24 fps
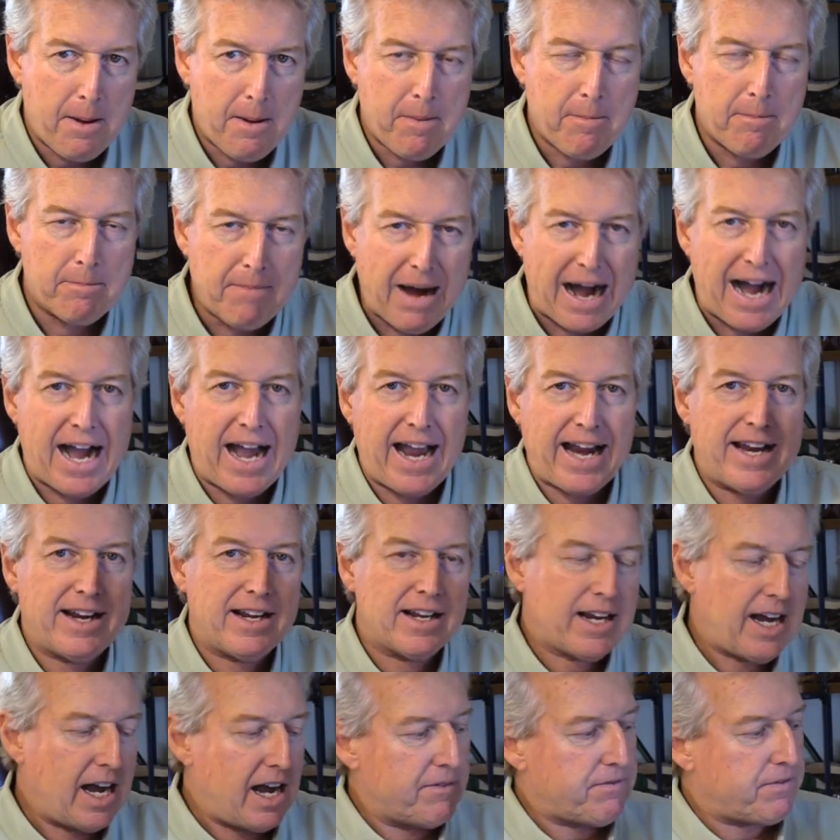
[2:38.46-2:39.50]
my
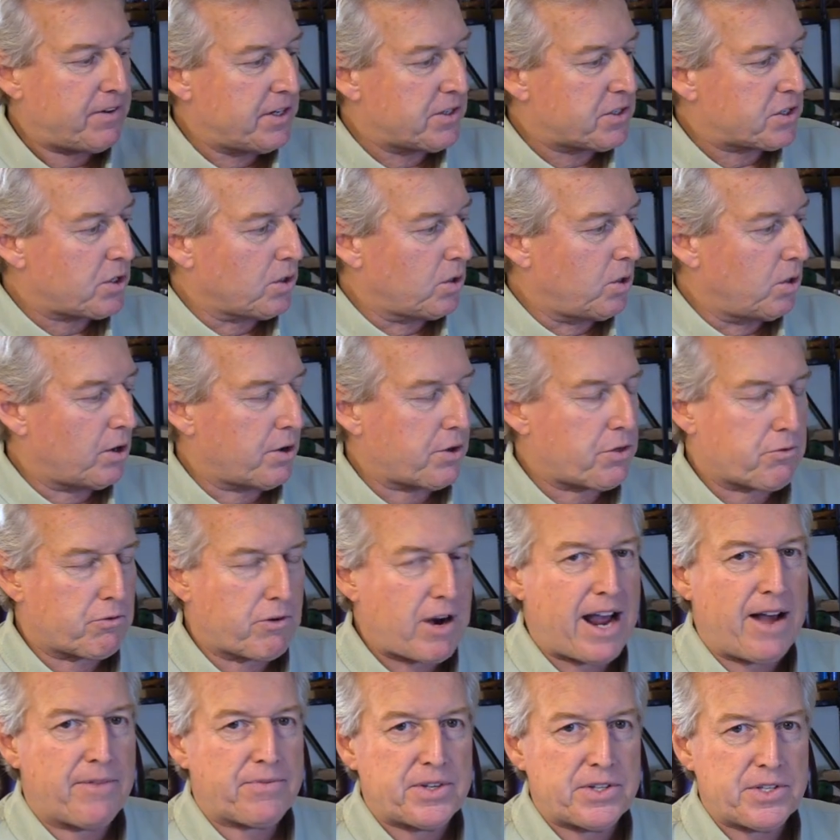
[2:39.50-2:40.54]
confidence lure
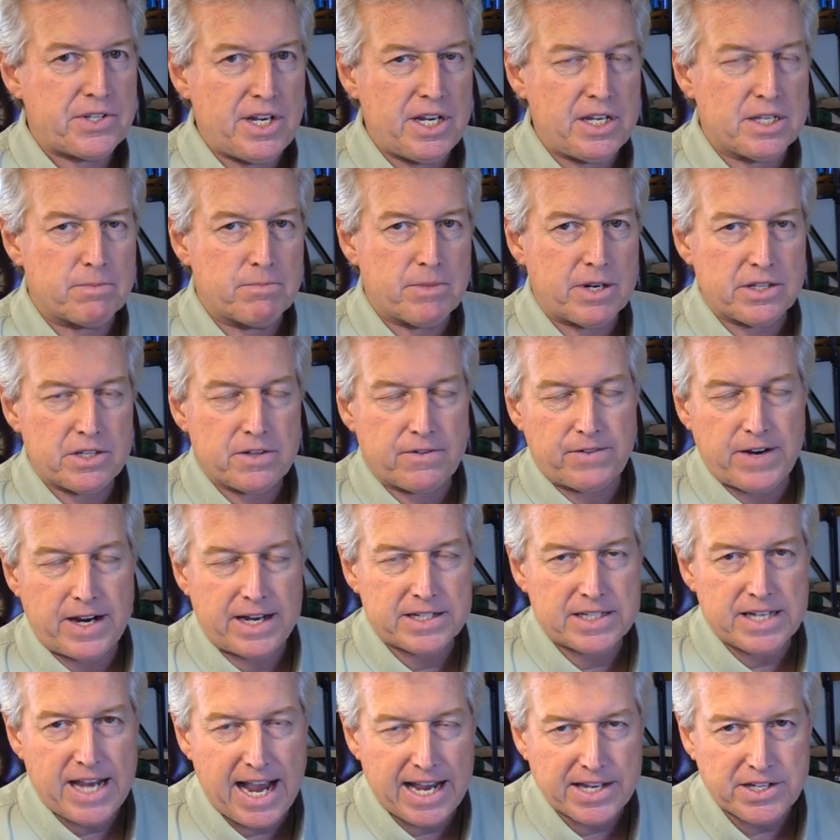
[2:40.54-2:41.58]
throughout the season, but it's
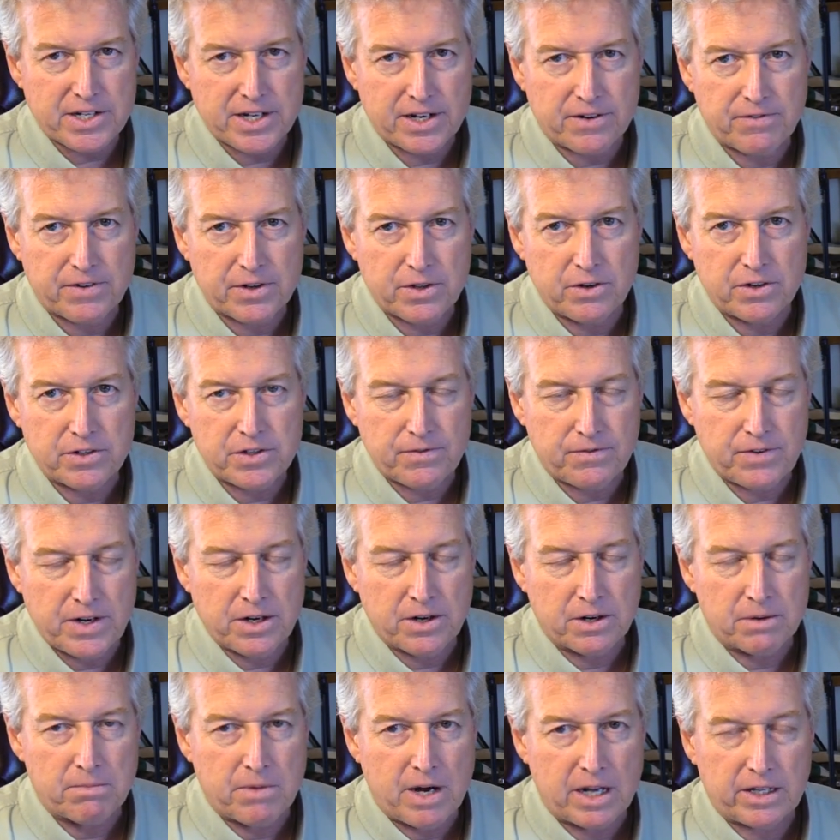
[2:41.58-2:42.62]
fantastic for those
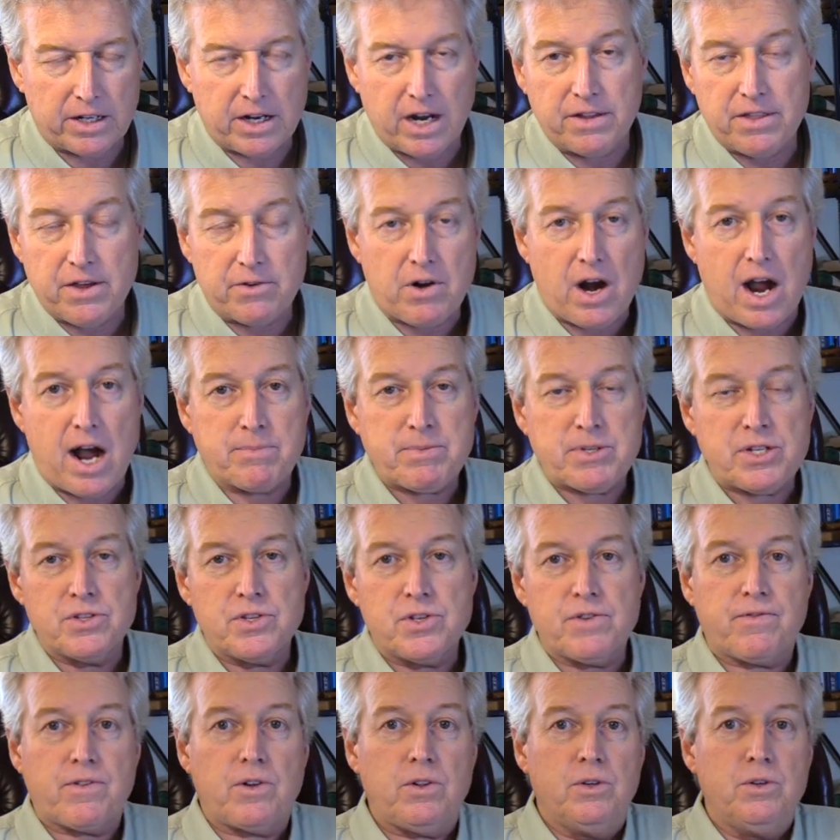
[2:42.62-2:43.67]
finger mullet. Other
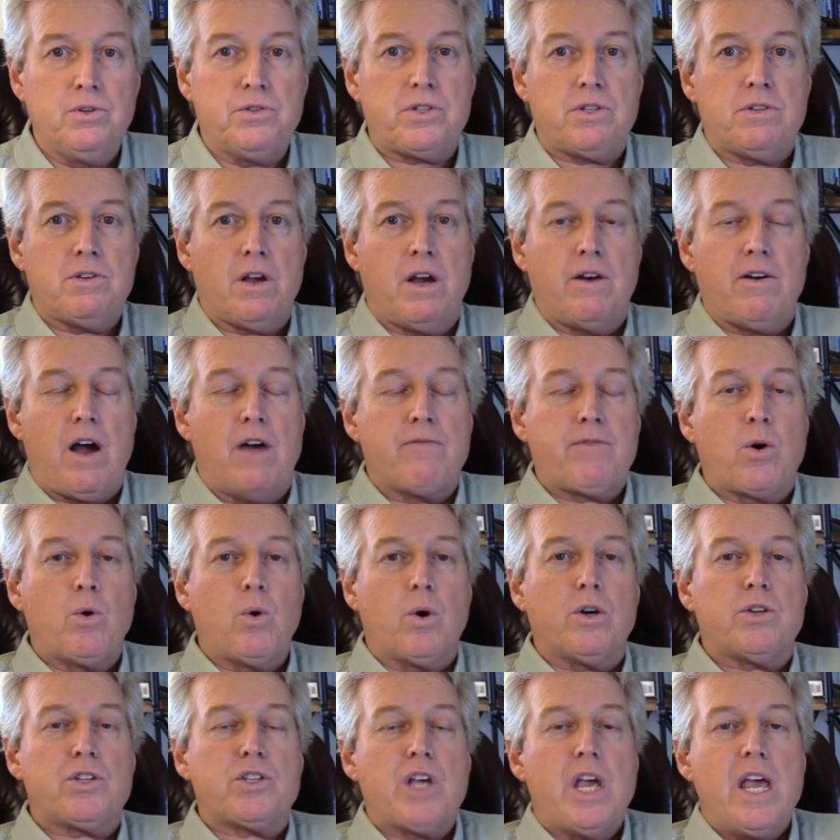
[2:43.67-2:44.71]
options, of course,
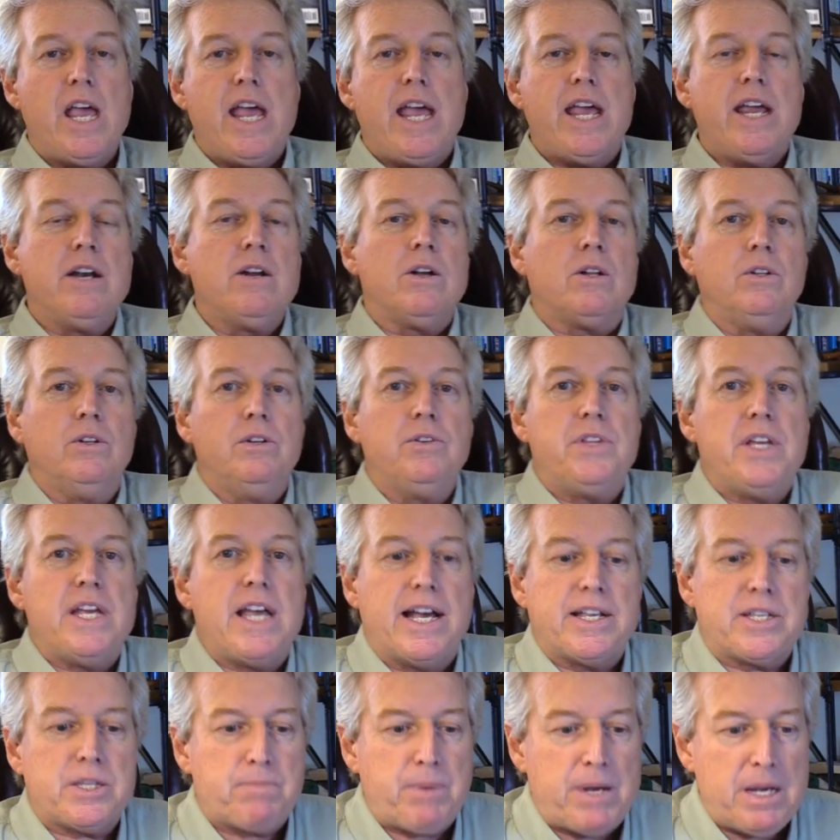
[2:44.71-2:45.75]
include
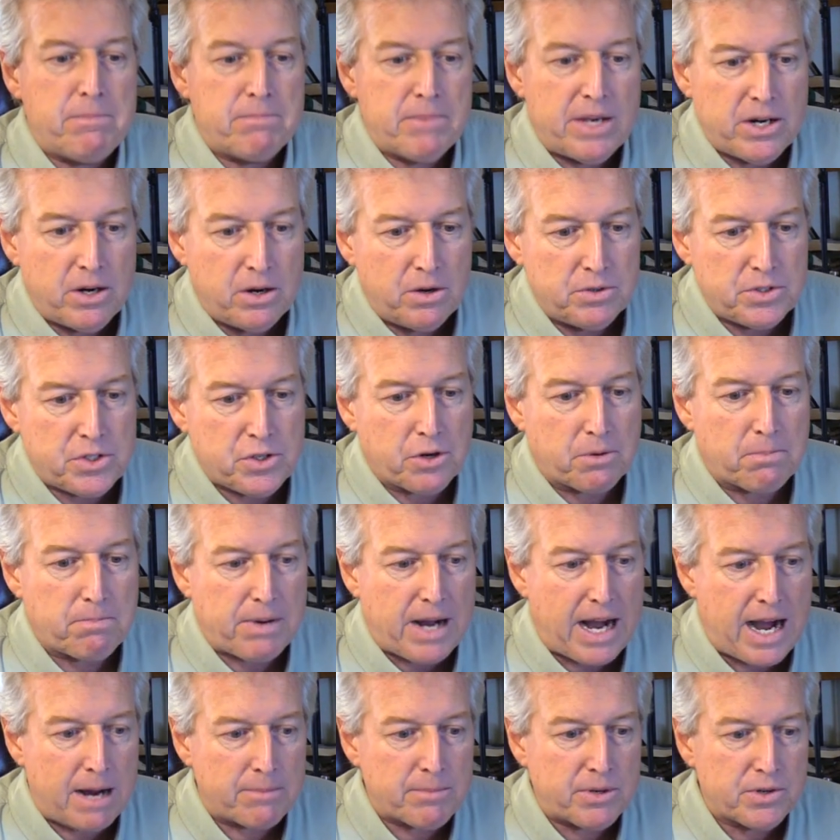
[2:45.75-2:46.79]
the SP minnows, your
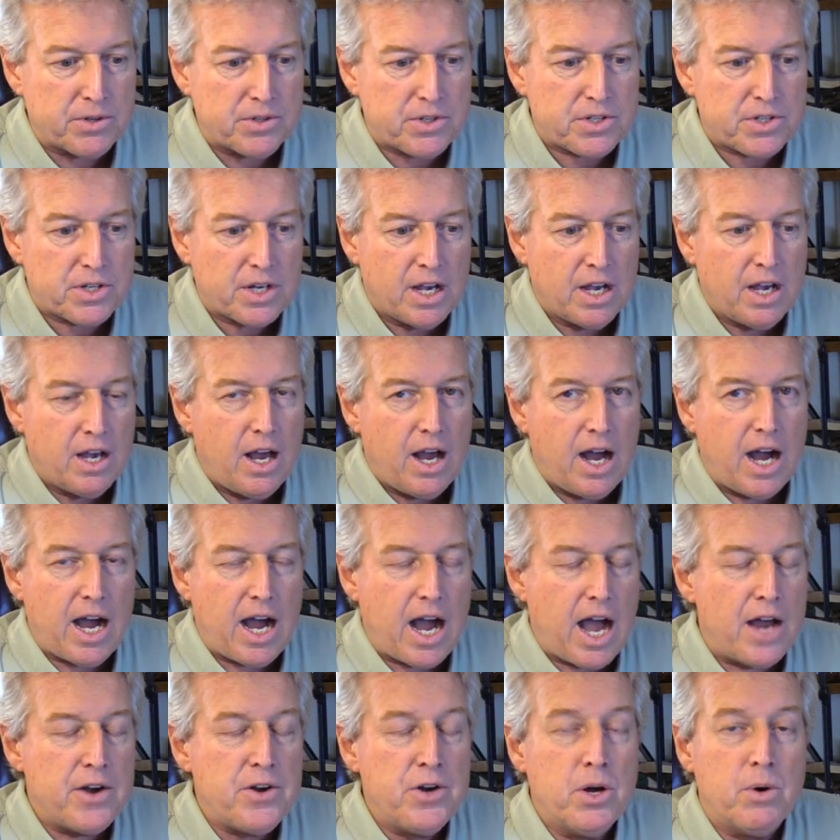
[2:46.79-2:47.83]
bombers.
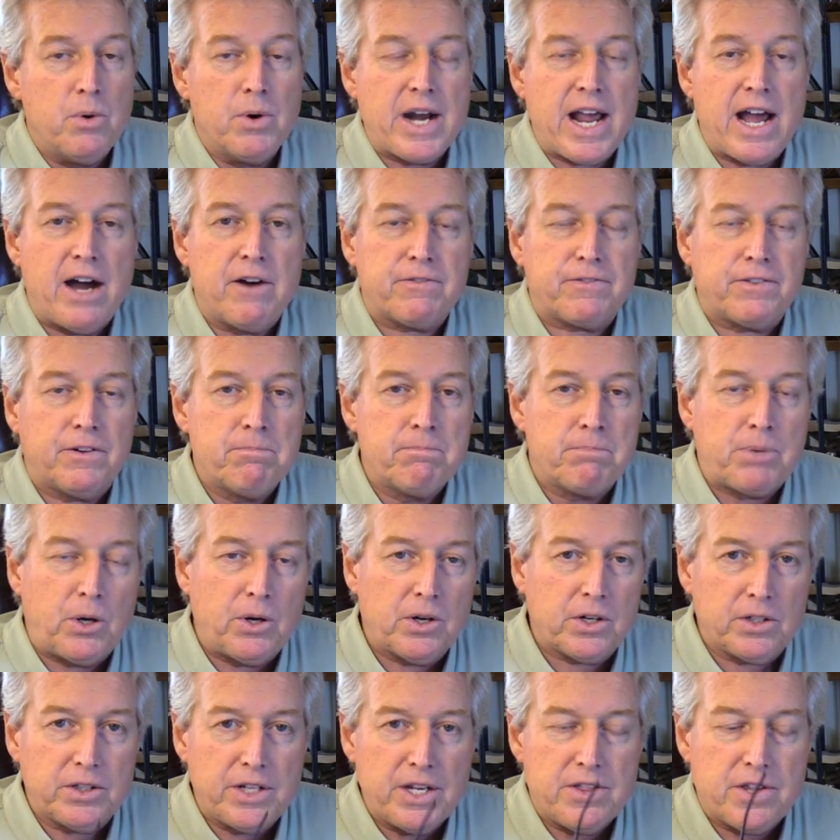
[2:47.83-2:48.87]
A new one out from
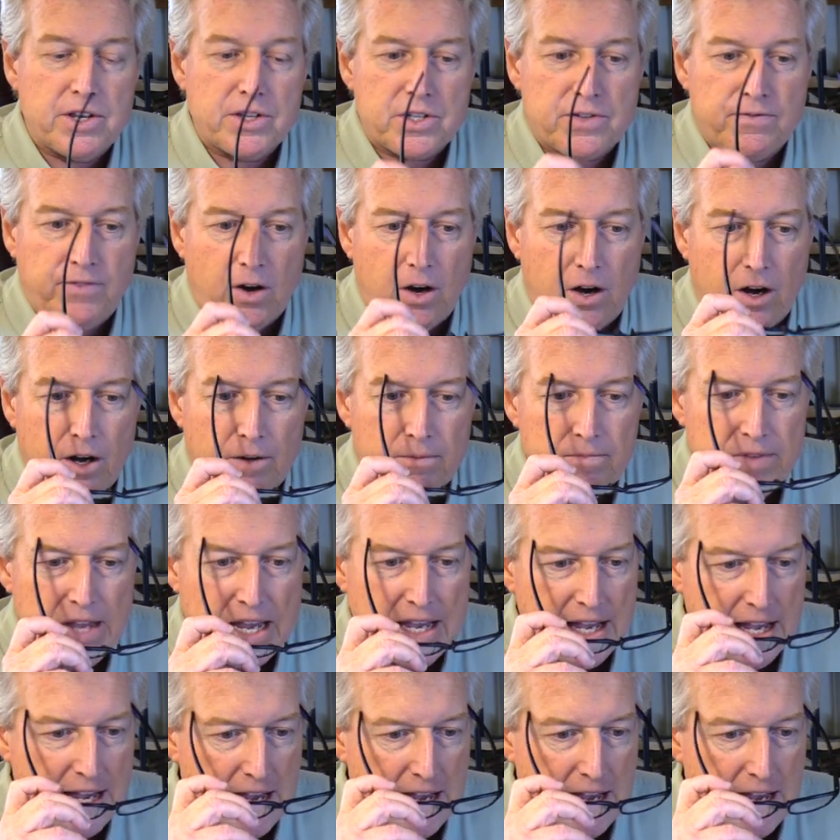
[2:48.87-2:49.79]
Berkeley this fall